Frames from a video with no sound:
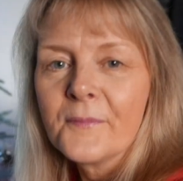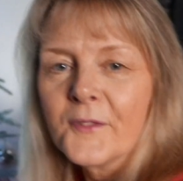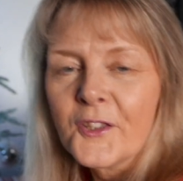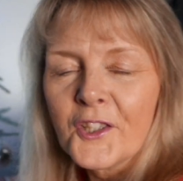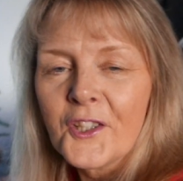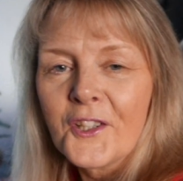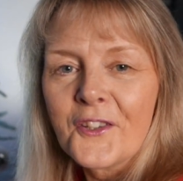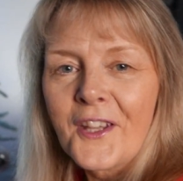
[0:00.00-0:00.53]

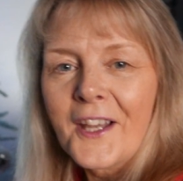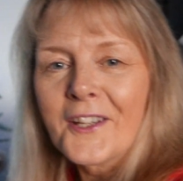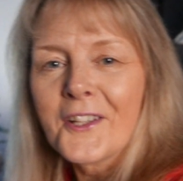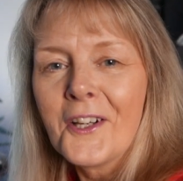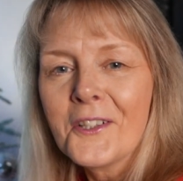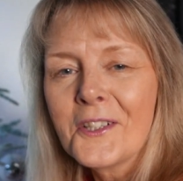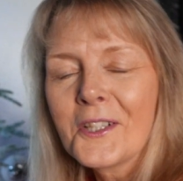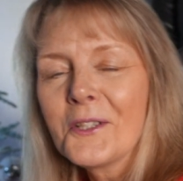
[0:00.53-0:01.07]
So that
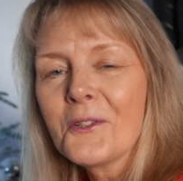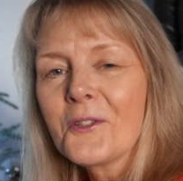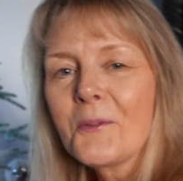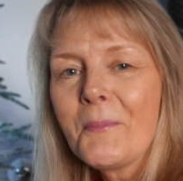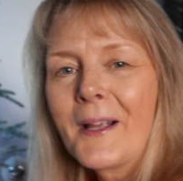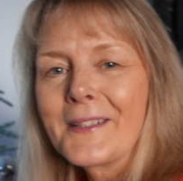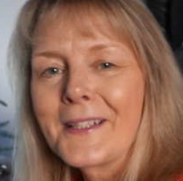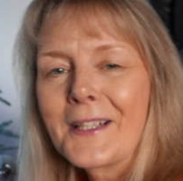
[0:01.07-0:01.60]
concludes
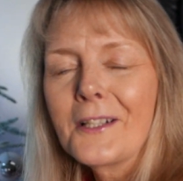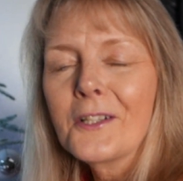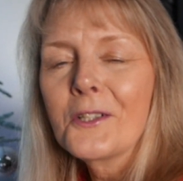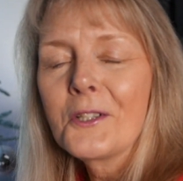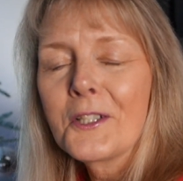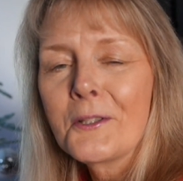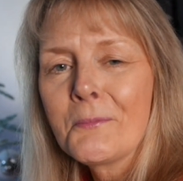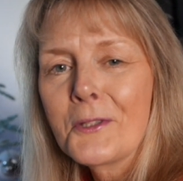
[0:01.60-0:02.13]
my little
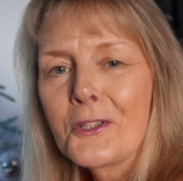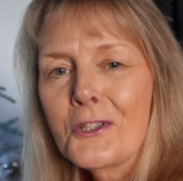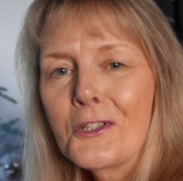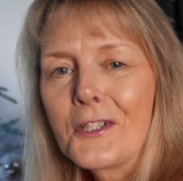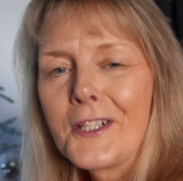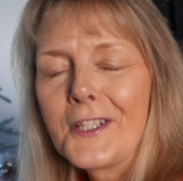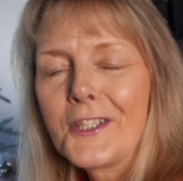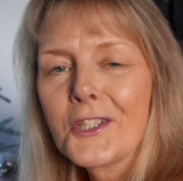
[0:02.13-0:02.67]
Christmas
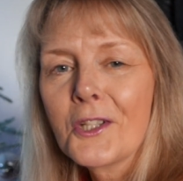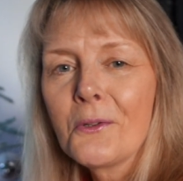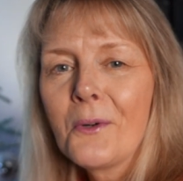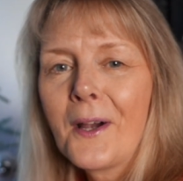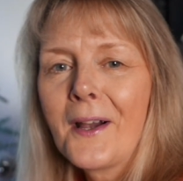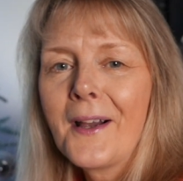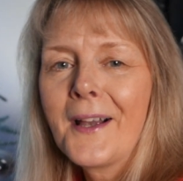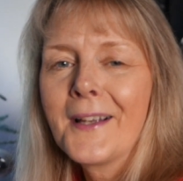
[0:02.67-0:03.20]
tree
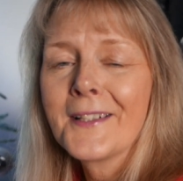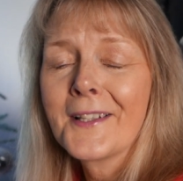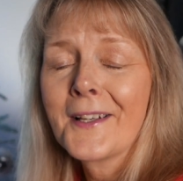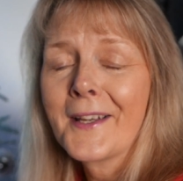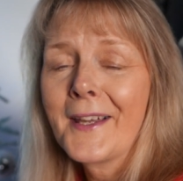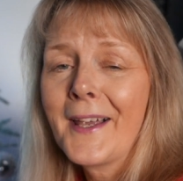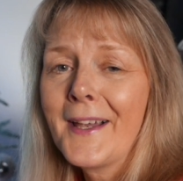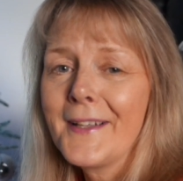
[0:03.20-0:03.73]
tour and
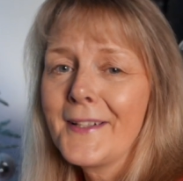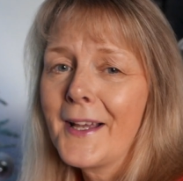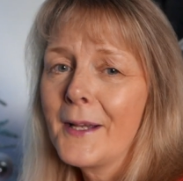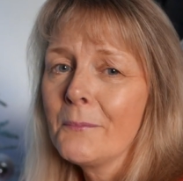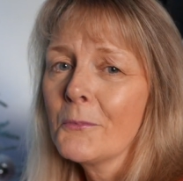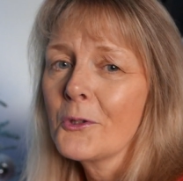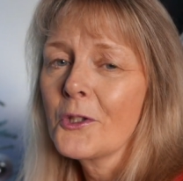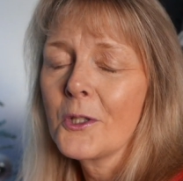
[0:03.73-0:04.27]
again I
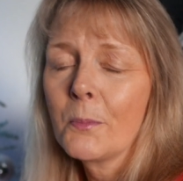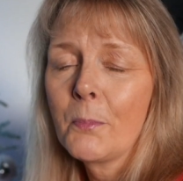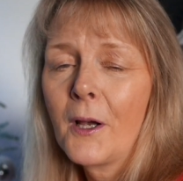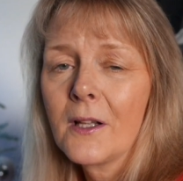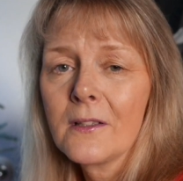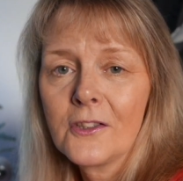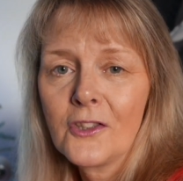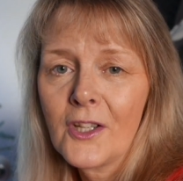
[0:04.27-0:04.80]
must
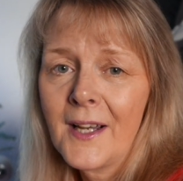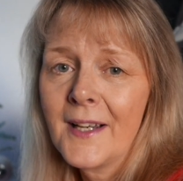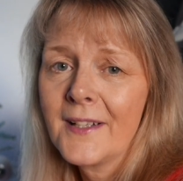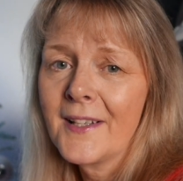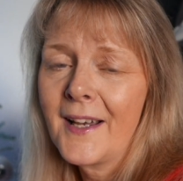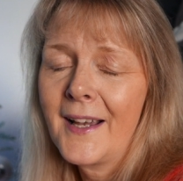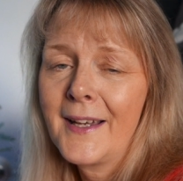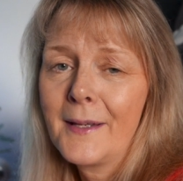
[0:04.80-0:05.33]

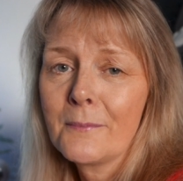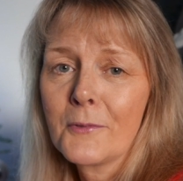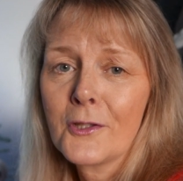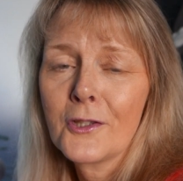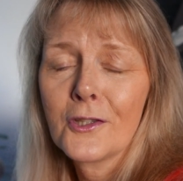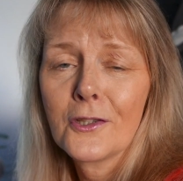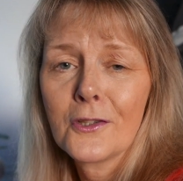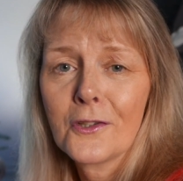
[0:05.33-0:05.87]
apologise I am
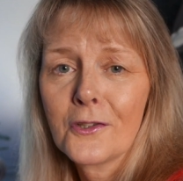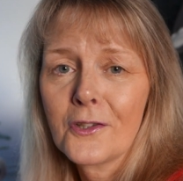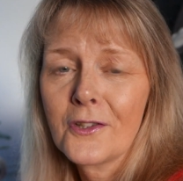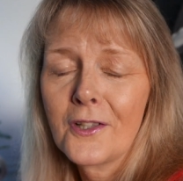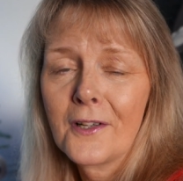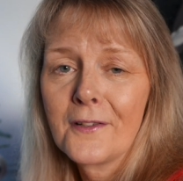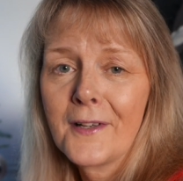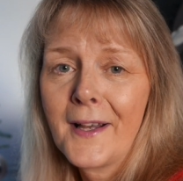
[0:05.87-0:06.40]
so
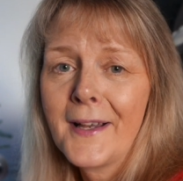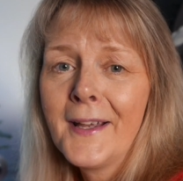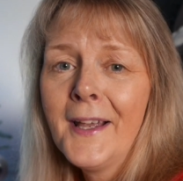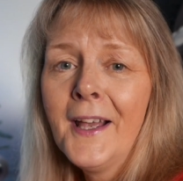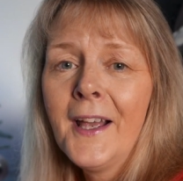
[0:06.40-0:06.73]
sorry